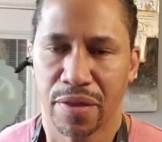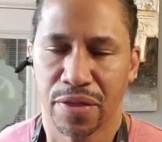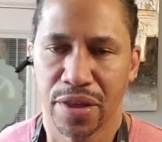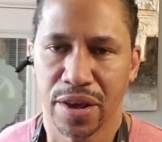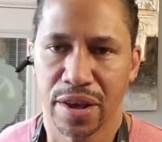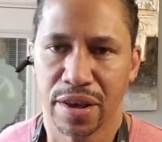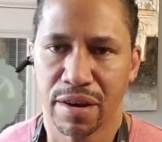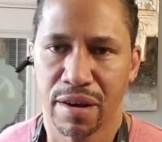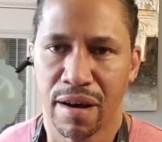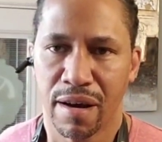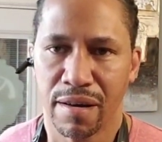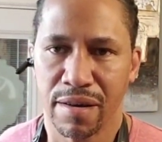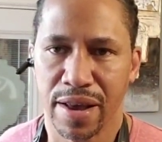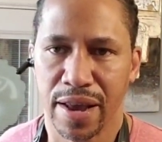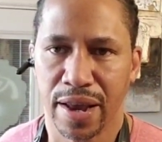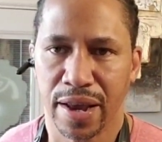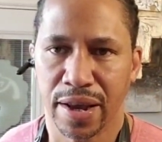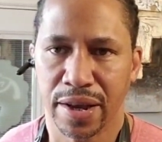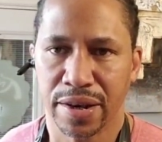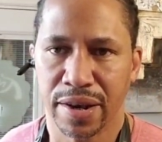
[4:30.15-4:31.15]
Thank y'all,
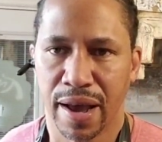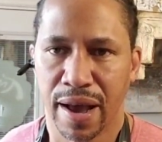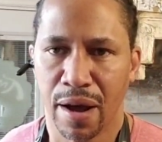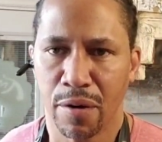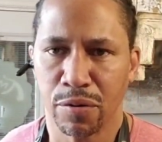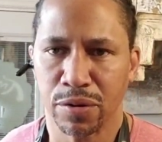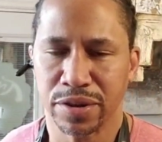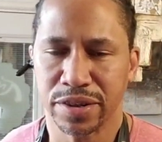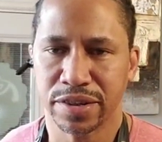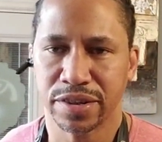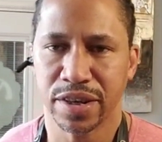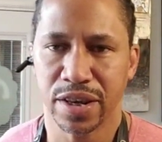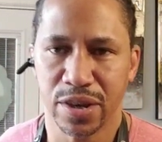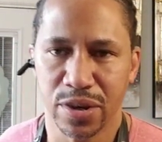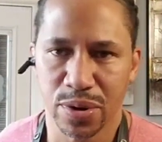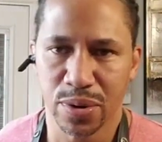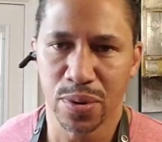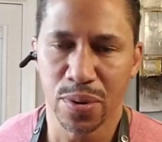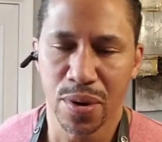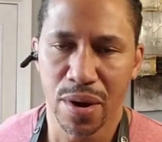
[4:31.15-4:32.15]
and I will see
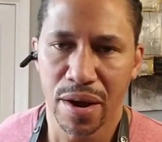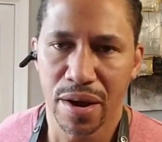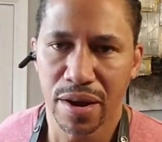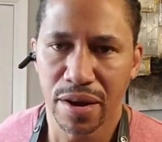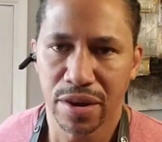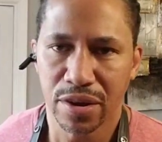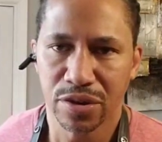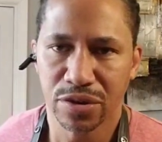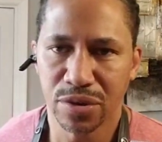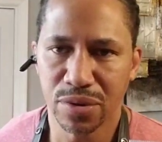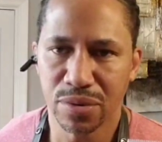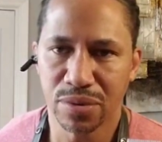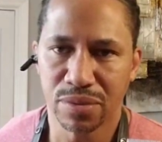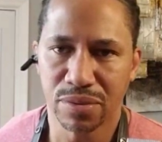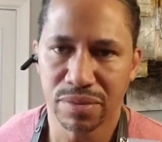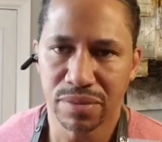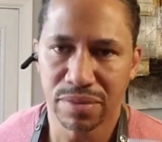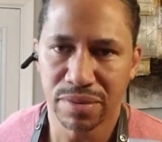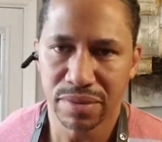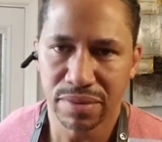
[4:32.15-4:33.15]
you
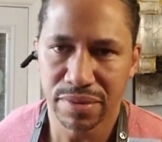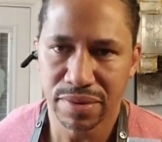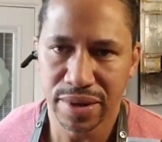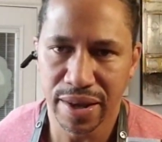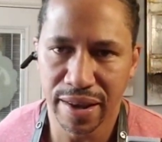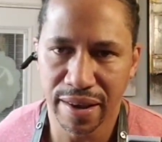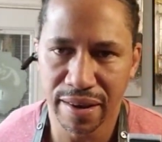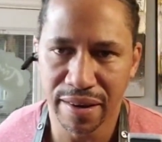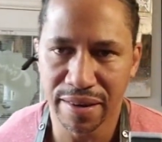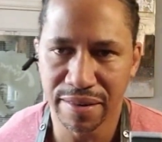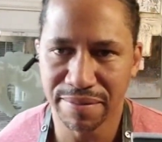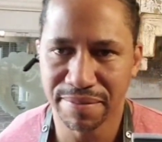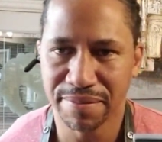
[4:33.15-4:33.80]
soon. Take care.